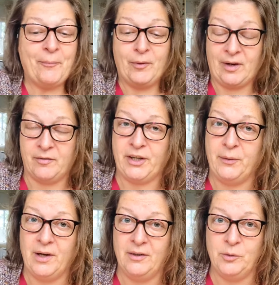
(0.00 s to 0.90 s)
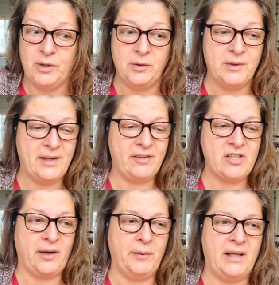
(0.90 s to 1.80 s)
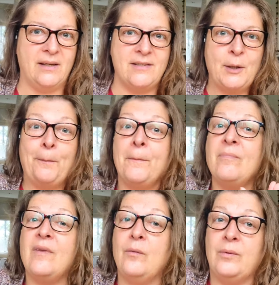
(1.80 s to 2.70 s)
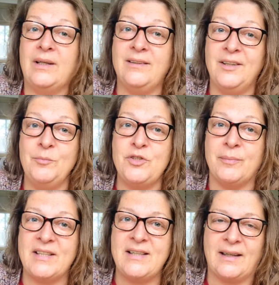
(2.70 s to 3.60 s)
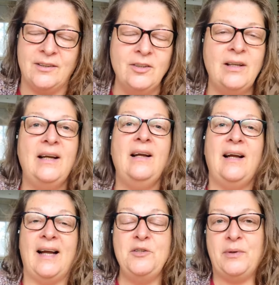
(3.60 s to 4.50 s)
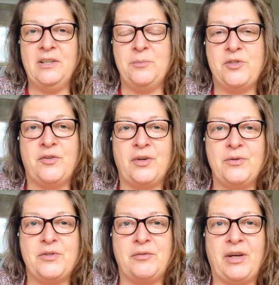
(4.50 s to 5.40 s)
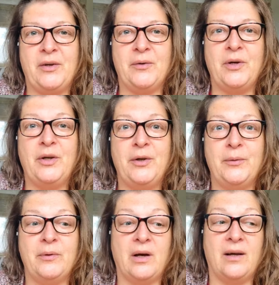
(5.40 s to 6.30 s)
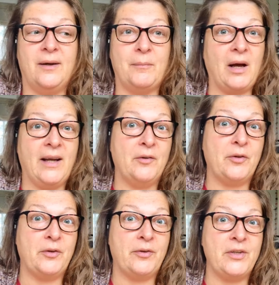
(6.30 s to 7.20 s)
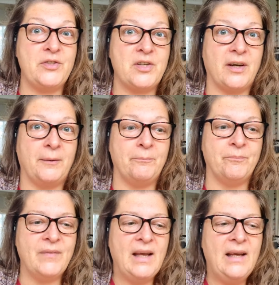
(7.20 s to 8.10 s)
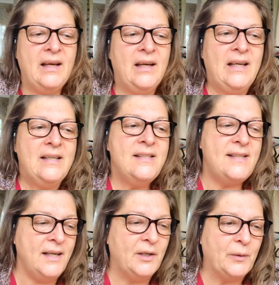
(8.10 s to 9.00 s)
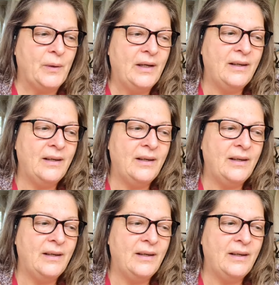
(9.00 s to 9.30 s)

wherever you are in the world, whatever time it is. Welcome to my channel and welcome to those of you who are here for the first time. So